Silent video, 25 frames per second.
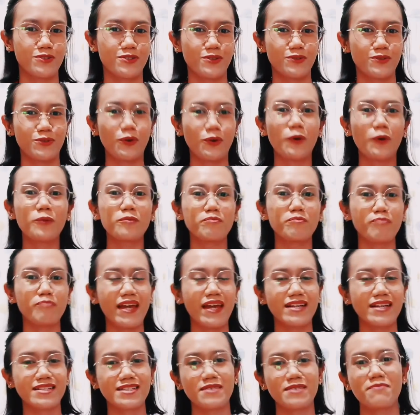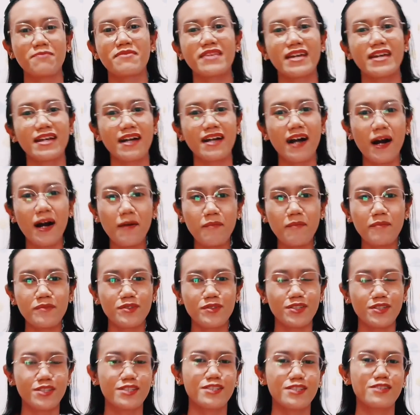So don't make something up
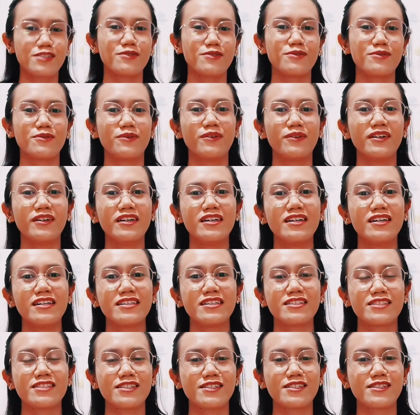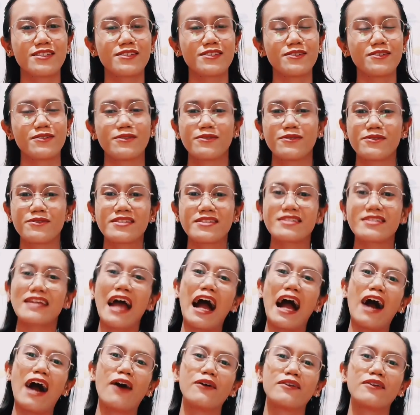just to
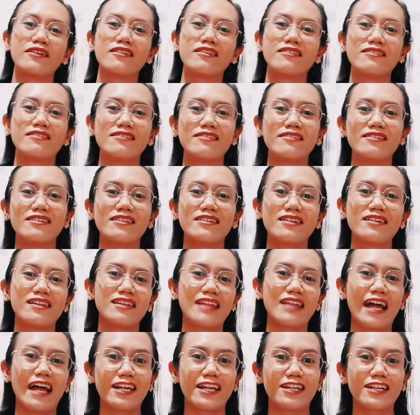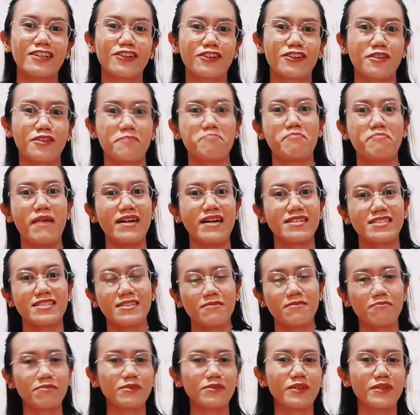sound like you're the
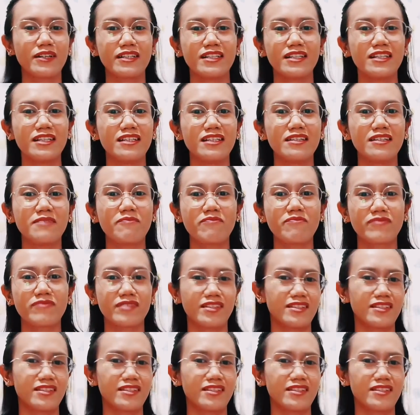best employee.